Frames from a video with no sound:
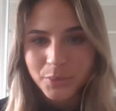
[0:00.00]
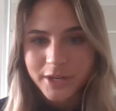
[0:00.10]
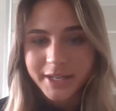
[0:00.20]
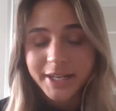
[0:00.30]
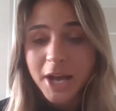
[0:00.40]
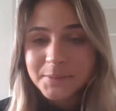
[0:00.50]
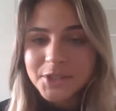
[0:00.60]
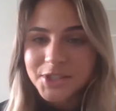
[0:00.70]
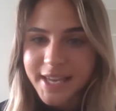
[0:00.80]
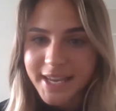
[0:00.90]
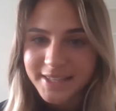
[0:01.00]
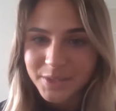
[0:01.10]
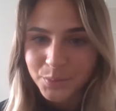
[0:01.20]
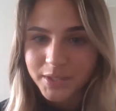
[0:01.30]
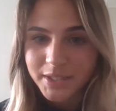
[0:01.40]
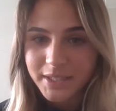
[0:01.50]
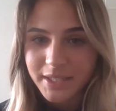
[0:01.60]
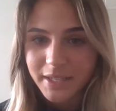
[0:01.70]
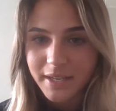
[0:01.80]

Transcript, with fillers: aware and up to date with